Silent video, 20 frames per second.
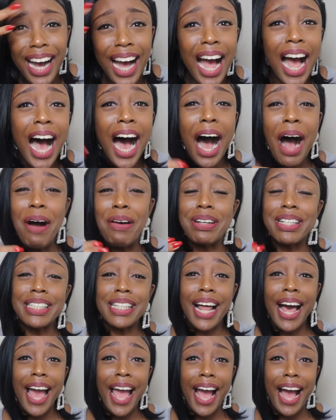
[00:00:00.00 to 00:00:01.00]
I
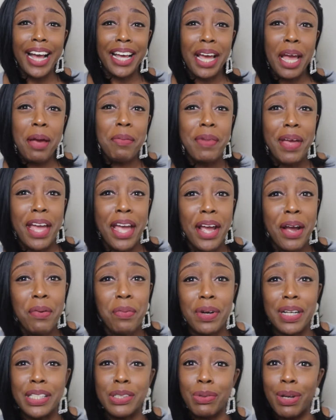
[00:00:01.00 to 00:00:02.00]
was like, I came in here
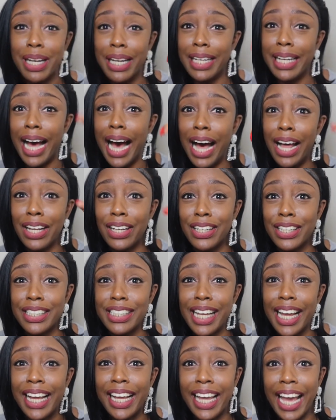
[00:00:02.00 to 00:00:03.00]
with
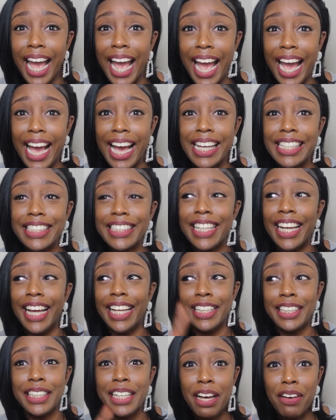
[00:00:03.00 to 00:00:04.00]
$20 in cash
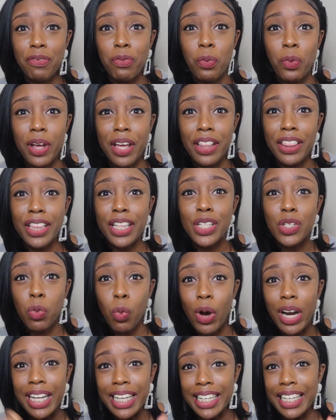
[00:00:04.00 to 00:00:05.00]
and left with
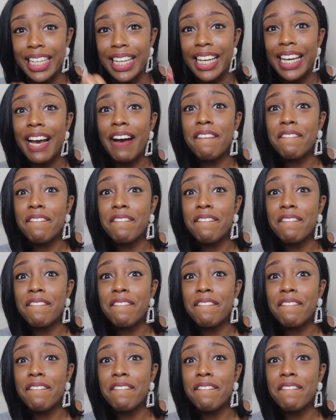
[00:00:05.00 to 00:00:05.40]
$25.